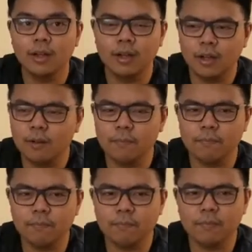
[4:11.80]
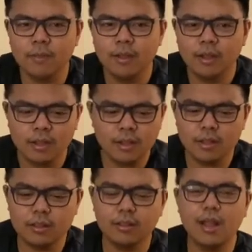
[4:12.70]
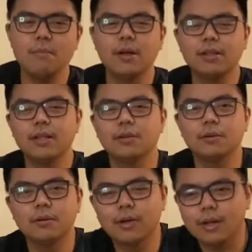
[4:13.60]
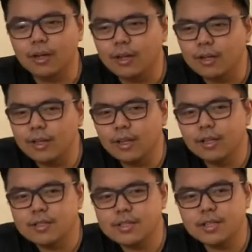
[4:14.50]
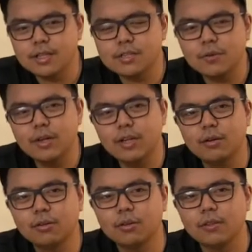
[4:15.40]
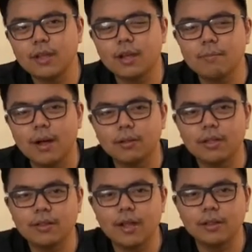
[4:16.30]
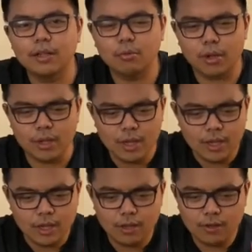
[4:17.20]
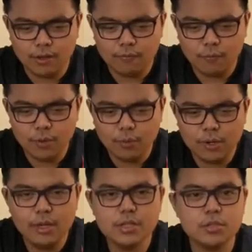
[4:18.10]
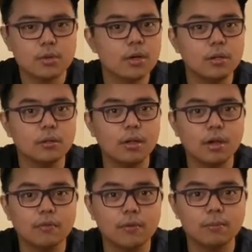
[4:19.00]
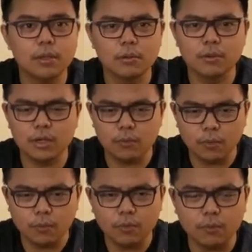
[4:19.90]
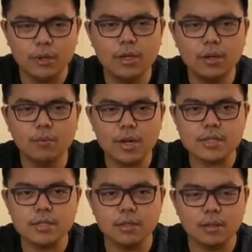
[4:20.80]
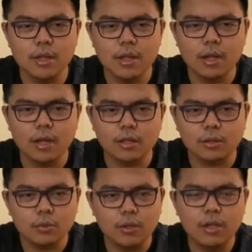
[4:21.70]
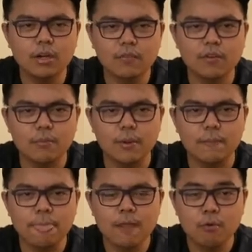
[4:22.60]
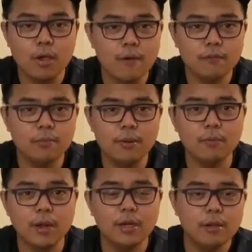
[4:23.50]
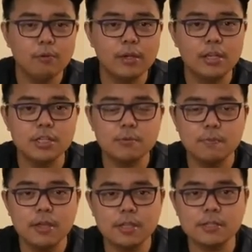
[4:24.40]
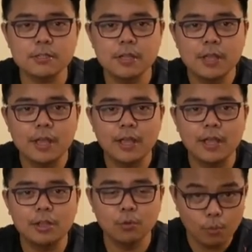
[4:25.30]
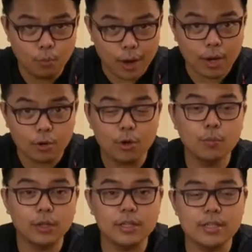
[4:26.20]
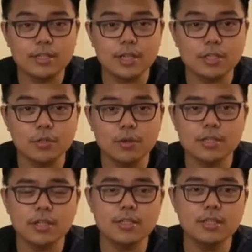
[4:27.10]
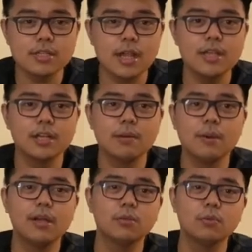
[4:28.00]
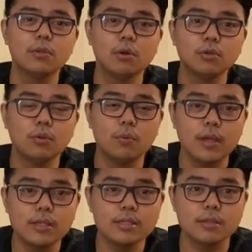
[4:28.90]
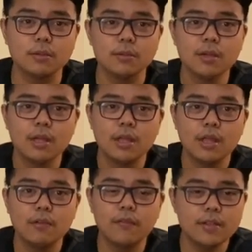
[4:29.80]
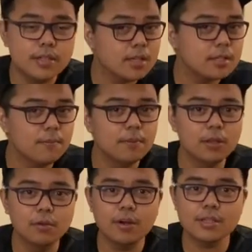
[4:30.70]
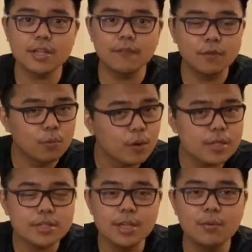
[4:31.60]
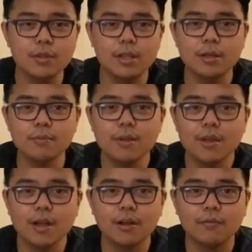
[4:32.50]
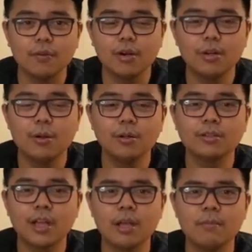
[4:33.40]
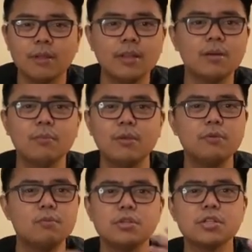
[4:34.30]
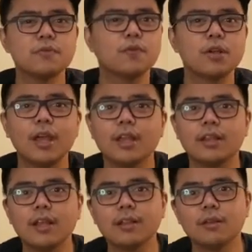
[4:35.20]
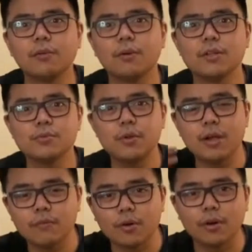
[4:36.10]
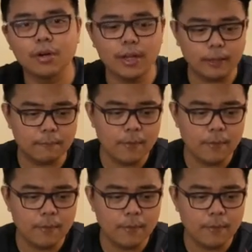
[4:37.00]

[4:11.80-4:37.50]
Tama din, no? It's really good to think about it that way. If we really struggle to hear from the Lord and we really wrestle to hear from him, we have to be ready when he speaks and to record what he says to us, kasi sayang naman, it would go to waste, no? If he says something to us after wrestling with him for a long time, and then we just forget it once we have heard it.